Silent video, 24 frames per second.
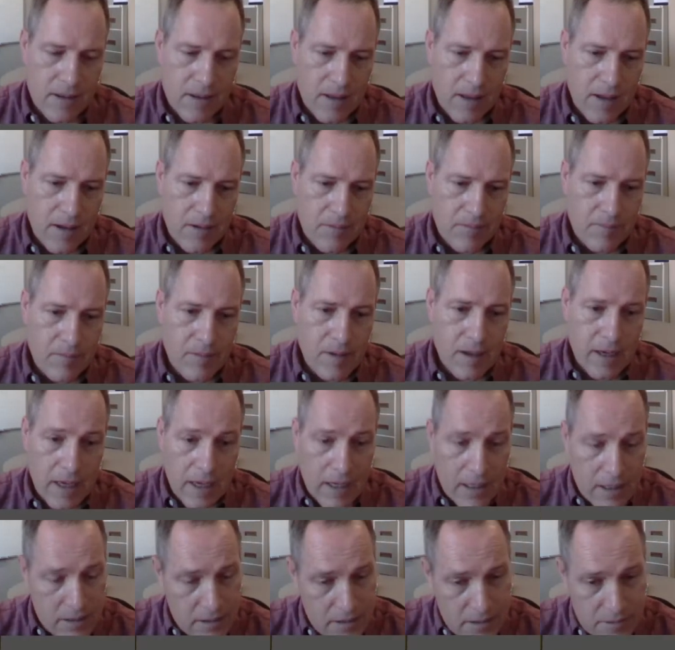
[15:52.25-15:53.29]

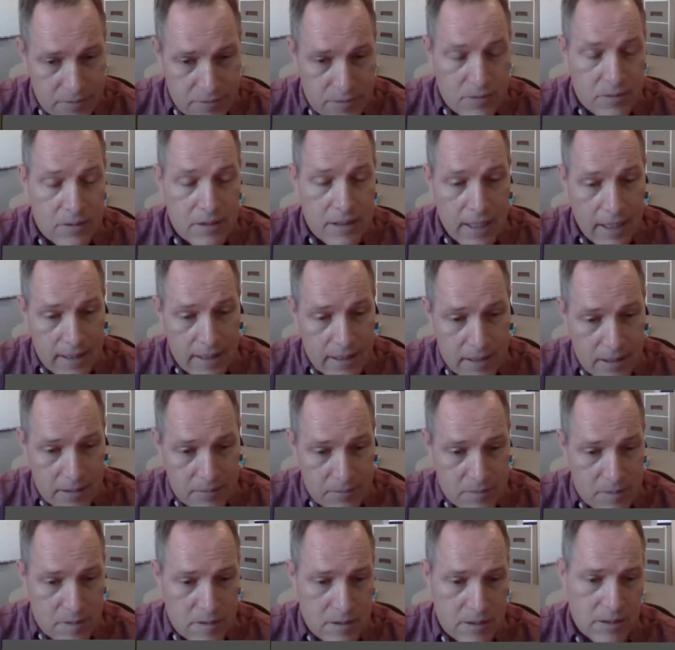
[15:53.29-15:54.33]
relative to
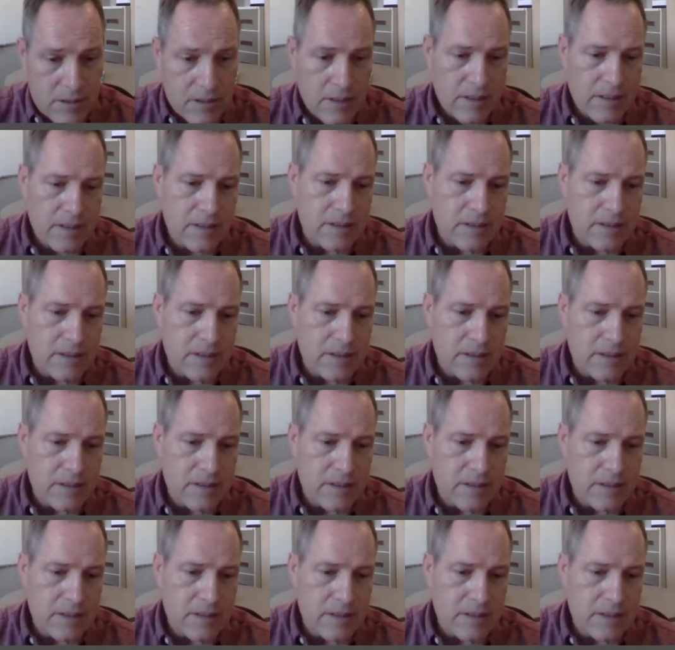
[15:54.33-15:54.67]
datums,